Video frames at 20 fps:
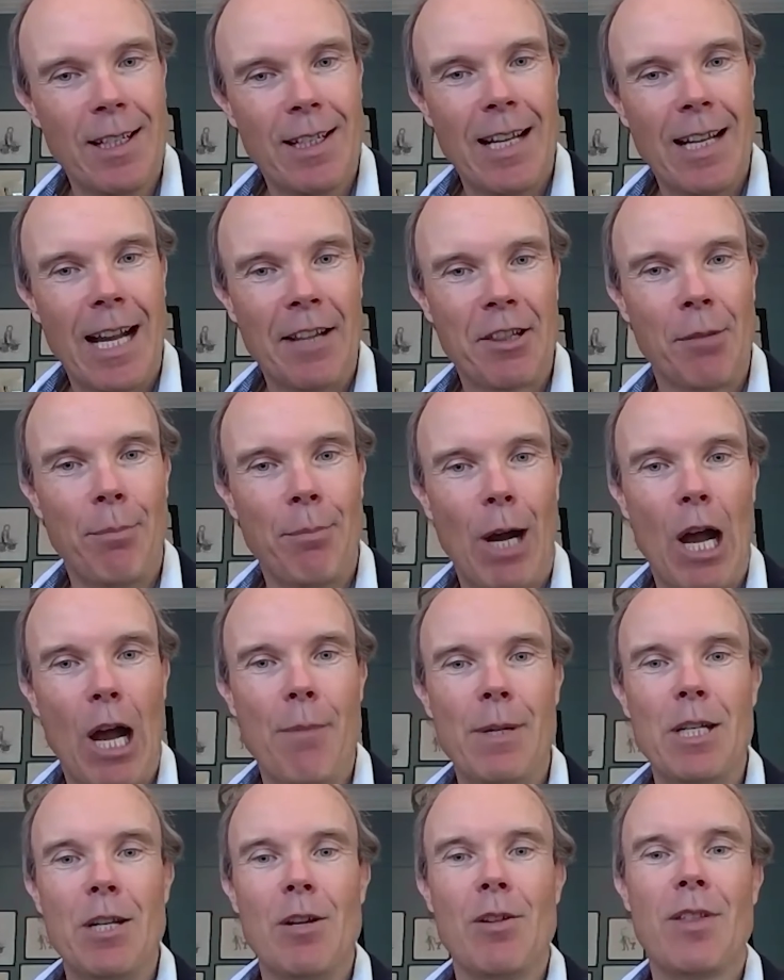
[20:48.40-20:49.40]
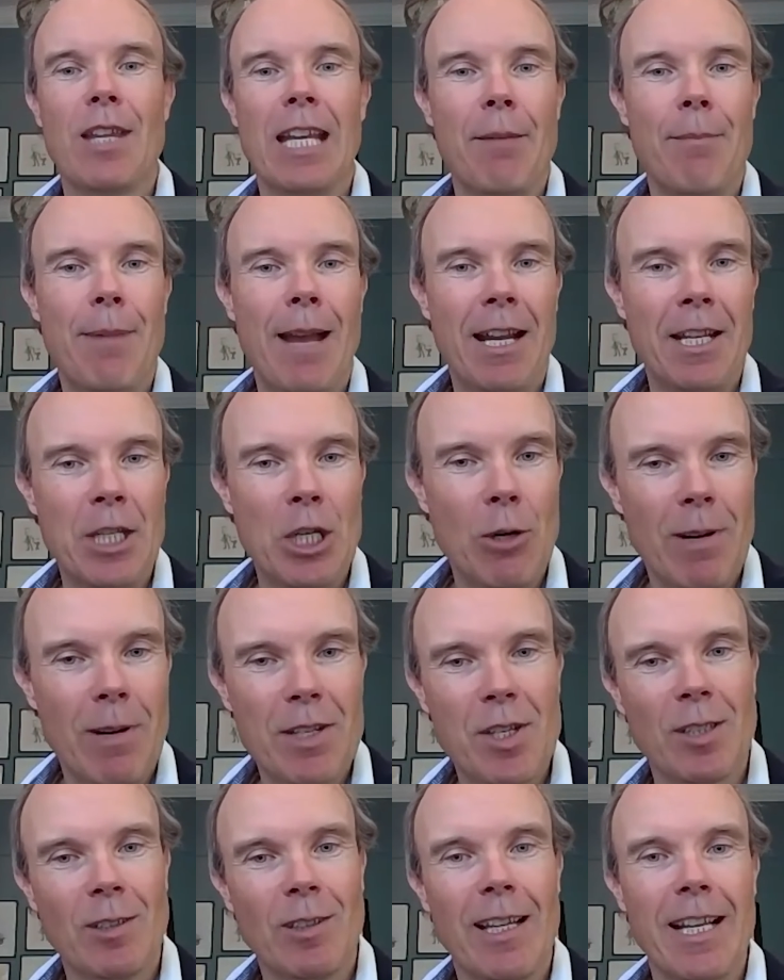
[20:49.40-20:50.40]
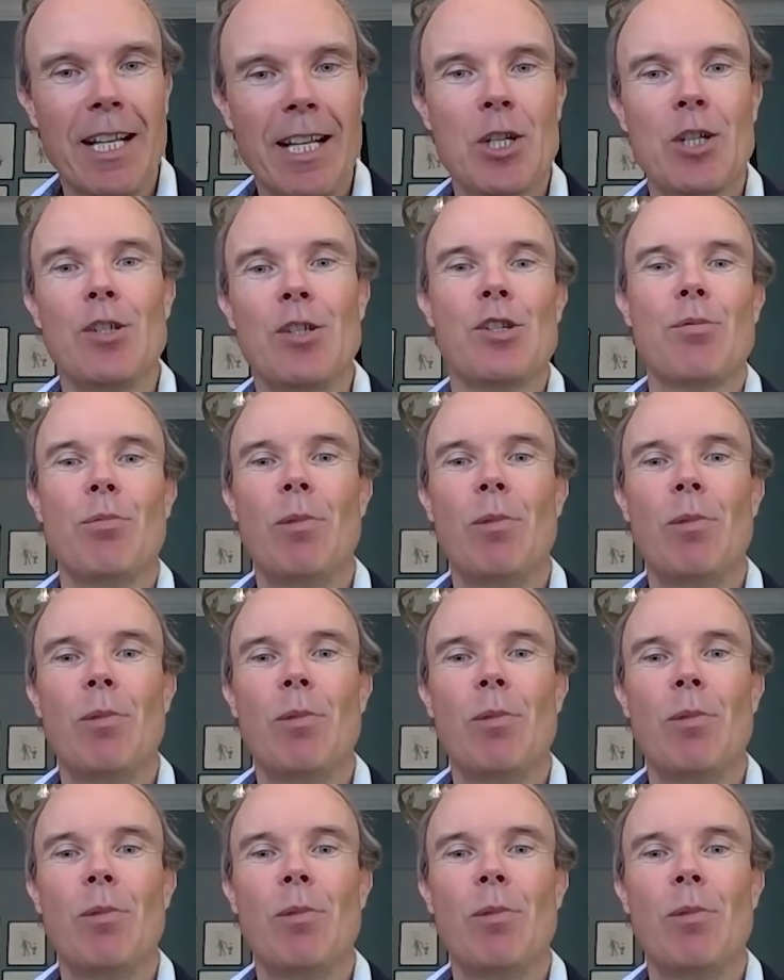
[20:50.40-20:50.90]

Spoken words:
At the moment, you're thinking about US elections.